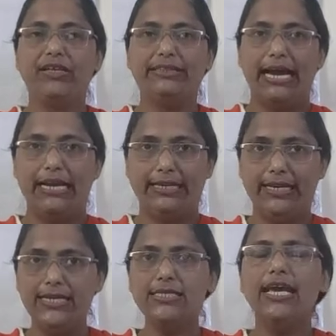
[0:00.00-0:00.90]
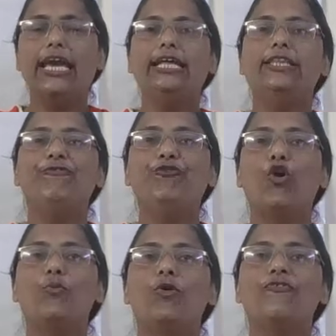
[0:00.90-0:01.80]
That is, in the
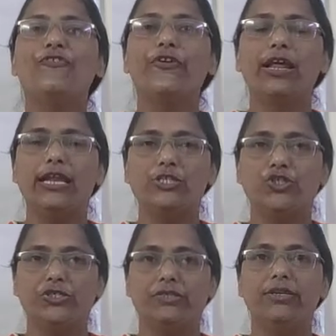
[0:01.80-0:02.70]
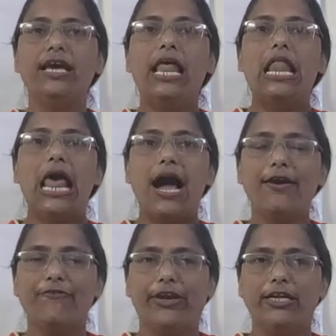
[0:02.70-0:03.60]
form of religion,
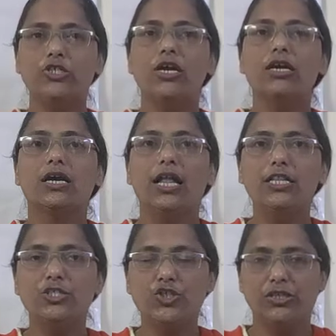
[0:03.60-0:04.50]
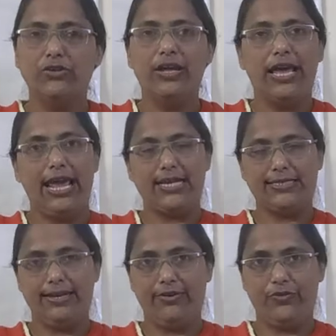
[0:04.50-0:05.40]
language, culture,
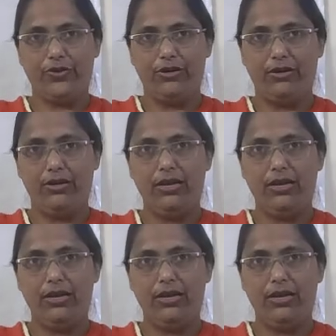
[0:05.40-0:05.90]
etc.